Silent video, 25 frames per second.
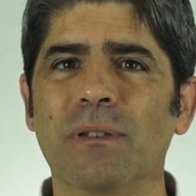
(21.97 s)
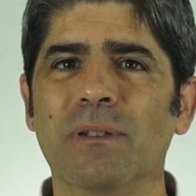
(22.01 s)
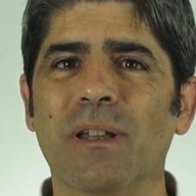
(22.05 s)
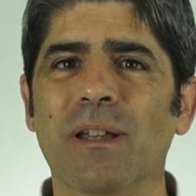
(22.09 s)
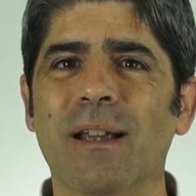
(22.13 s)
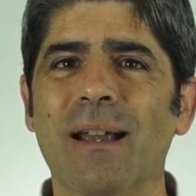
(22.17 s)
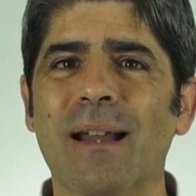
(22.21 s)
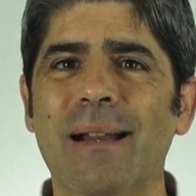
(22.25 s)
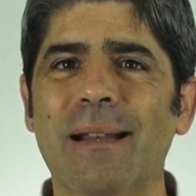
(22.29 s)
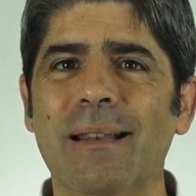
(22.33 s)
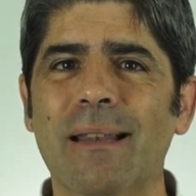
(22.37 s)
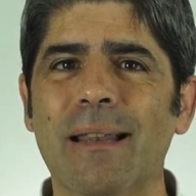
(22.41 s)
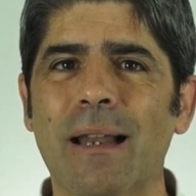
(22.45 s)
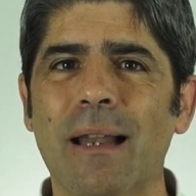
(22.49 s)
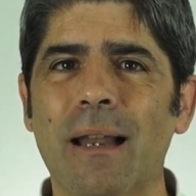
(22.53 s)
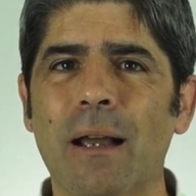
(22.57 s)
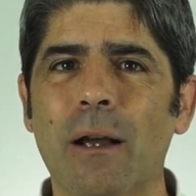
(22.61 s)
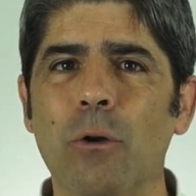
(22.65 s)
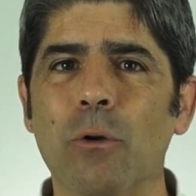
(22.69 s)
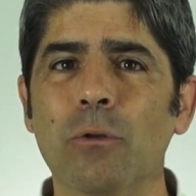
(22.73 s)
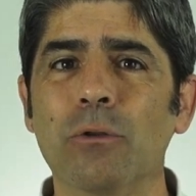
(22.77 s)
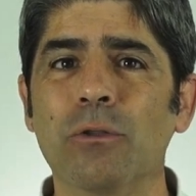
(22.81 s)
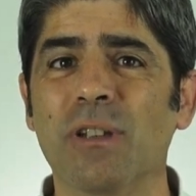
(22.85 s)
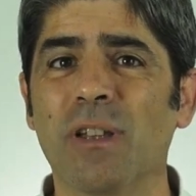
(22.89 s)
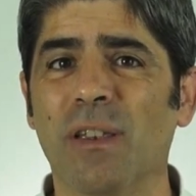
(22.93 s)

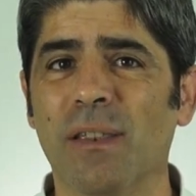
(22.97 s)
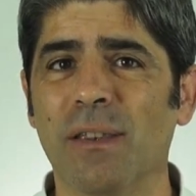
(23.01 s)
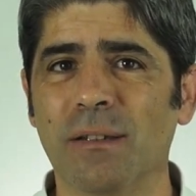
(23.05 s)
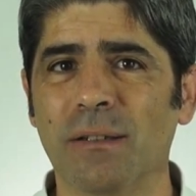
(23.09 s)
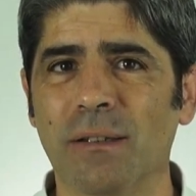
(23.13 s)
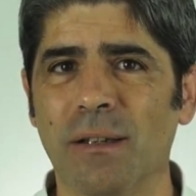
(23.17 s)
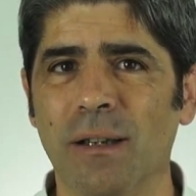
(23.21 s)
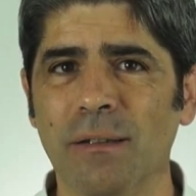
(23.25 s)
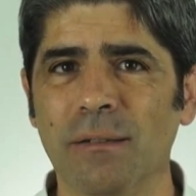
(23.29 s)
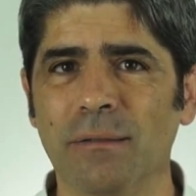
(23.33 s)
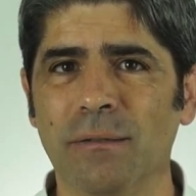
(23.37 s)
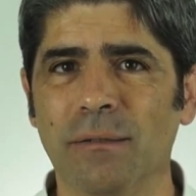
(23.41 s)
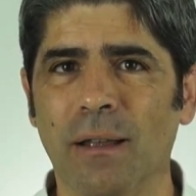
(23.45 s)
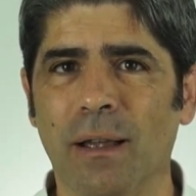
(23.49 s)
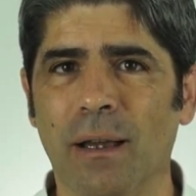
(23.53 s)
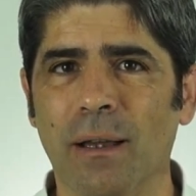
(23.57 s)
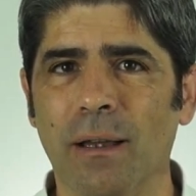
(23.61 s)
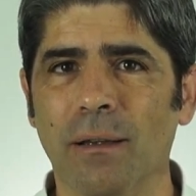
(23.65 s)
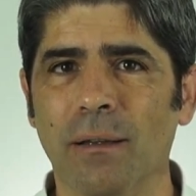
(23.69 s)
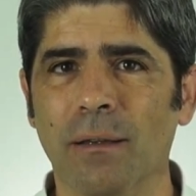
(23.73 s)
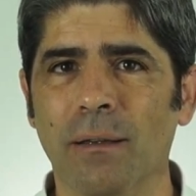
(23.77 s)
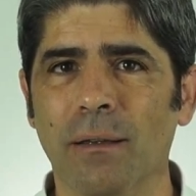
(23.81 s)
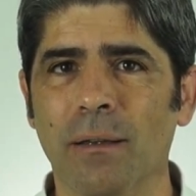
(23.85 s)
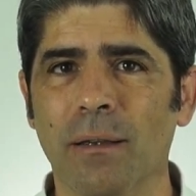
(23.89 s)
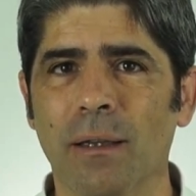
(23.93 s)
Osteoarthritis
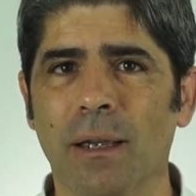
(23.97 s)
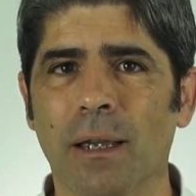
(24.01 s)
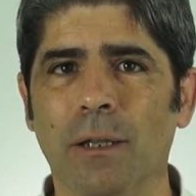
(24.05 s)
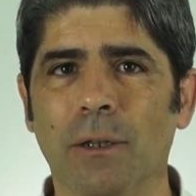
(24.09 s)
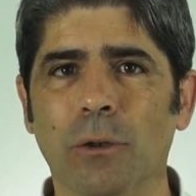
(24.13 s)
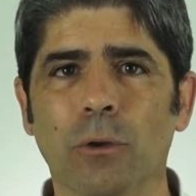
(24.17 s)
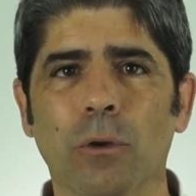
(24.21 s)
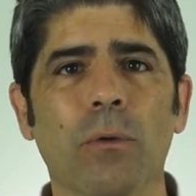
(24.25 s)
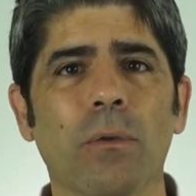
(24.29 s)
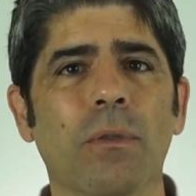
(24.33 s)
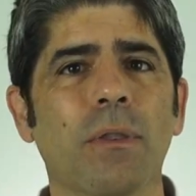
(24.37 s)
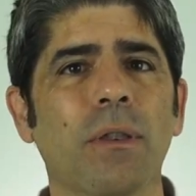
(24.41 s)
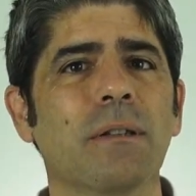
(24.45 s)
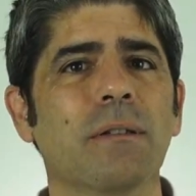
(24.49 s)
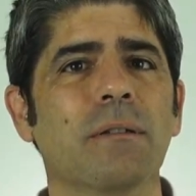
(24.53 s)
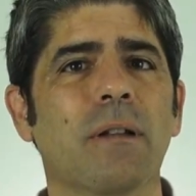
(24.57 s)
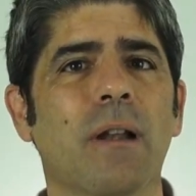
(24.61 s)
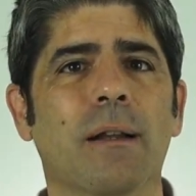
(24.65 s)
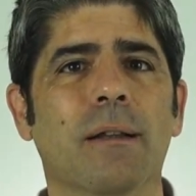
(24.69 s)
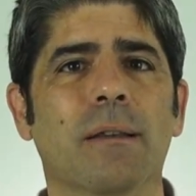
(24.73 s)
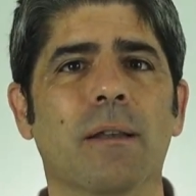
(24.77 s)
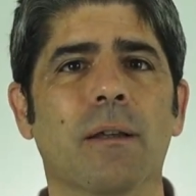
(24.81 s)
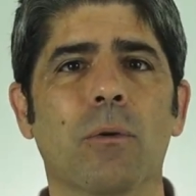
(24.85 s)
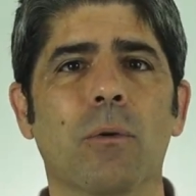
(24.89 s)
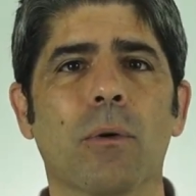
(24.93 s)
occurs when this
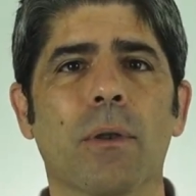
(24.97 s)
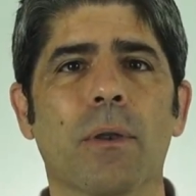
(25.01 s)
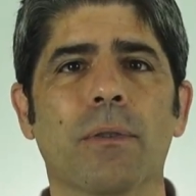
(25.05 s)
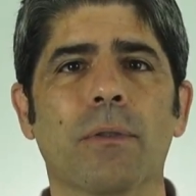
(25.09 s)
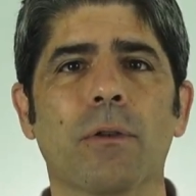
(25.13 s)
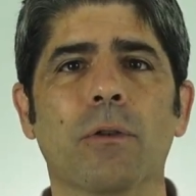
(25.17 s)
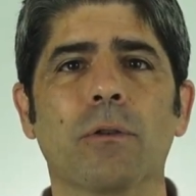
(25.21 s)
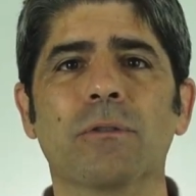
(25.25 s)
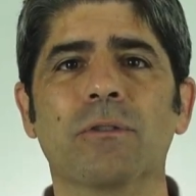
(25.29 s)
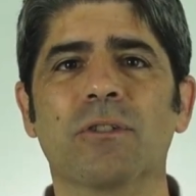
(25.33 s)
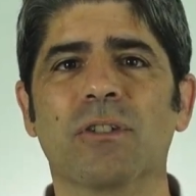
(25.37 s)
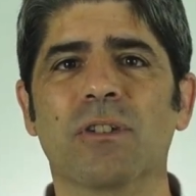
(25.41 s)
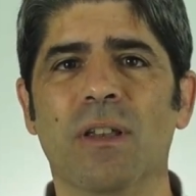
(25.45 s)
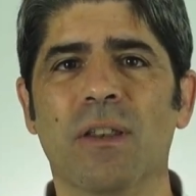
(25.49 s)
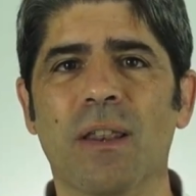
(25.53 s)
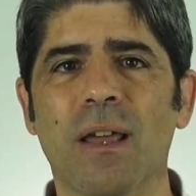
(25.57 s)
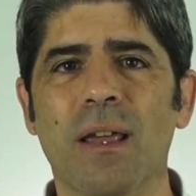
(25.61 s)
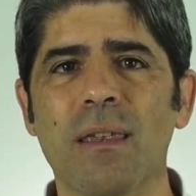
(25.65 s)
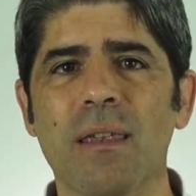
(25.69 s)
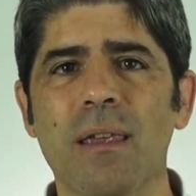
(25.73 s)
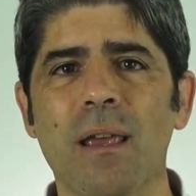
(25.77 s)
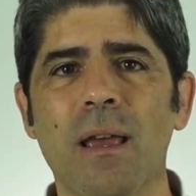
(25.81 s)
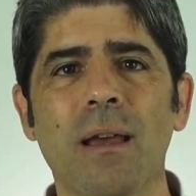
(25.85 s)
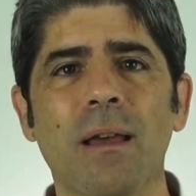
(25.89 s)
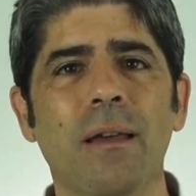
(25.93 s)
cartilage wears out,
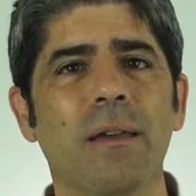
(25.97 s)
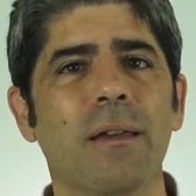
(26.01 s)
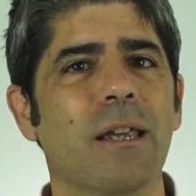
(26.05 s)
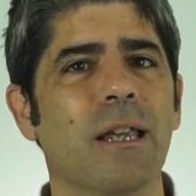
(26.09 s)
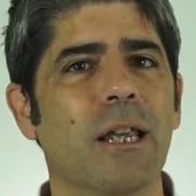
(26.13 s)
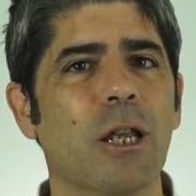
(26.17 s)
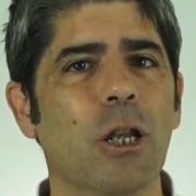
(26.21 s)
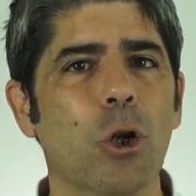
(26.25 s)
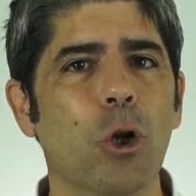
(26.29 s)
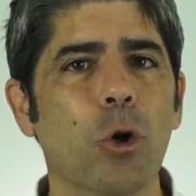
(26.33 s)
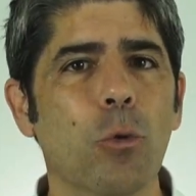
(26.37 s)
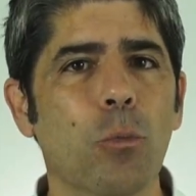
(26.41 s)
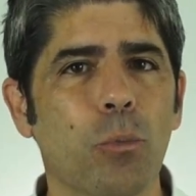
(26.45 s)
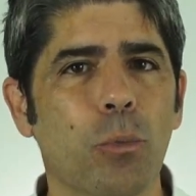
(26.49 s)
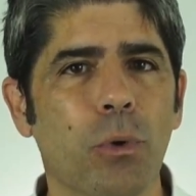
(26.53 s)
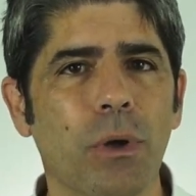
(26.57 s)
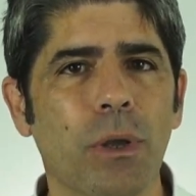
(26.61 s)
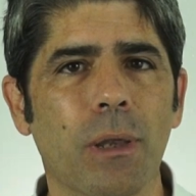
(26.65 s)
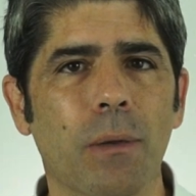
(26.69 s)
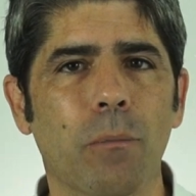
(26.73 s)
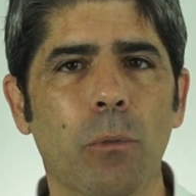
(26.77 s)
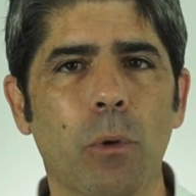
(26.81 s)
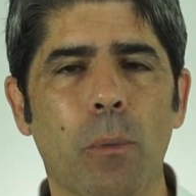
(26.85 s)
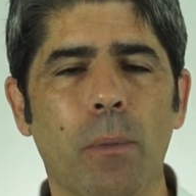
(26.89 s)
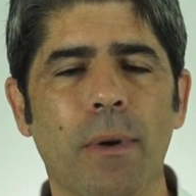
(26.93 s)
the joint then
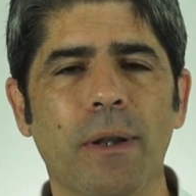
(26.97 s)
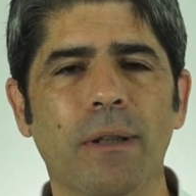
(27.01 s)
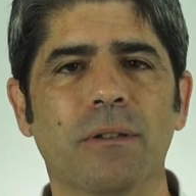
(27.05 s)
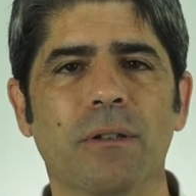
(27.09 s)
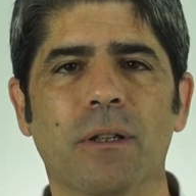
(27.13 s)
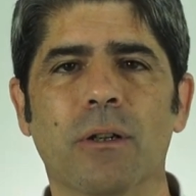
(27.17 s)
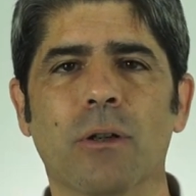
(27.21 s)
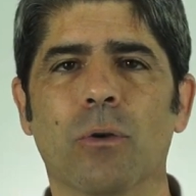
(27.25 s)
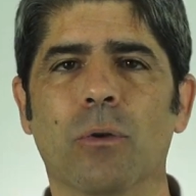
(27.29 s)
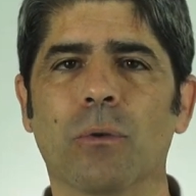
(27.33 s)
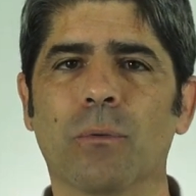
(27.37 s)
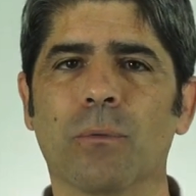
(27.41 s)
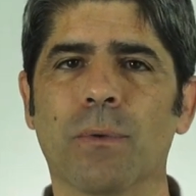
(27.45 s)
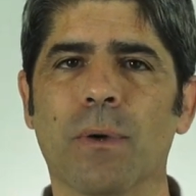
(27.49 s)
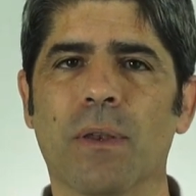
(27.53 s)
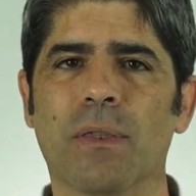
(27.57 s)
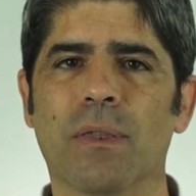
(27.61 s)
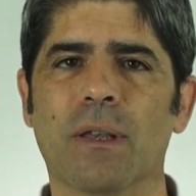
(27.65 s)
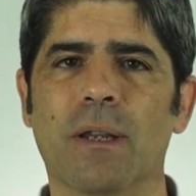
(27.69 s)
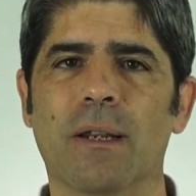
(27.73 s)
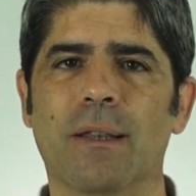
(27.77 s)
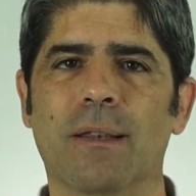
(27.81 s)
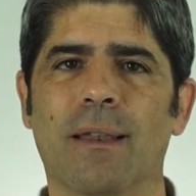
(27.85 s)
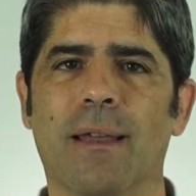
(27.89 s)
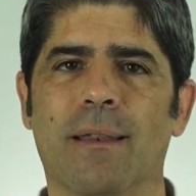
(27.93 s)
becomes damaged
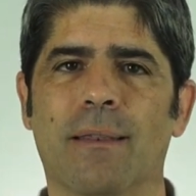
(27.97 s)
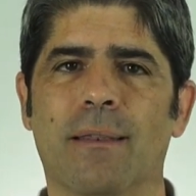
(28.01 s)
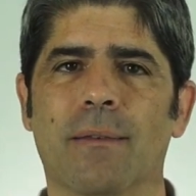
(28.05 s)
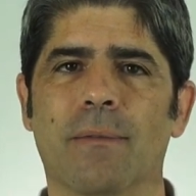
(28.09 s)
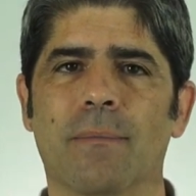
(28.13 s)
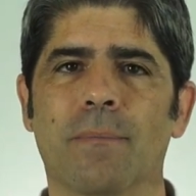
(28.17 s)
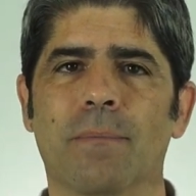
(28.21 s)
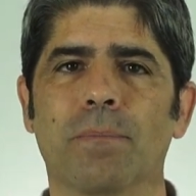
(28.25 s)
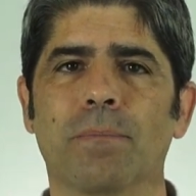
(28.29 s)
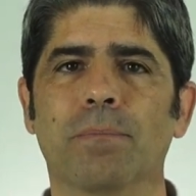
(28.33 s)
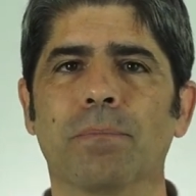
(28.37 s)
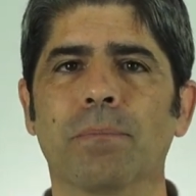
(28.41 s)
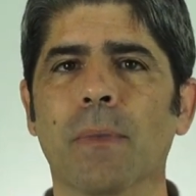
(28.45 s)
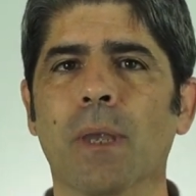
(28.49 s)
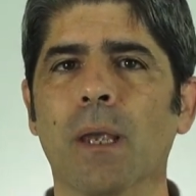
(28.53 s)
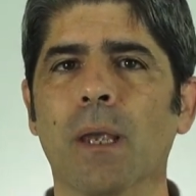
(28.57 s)
and cannot move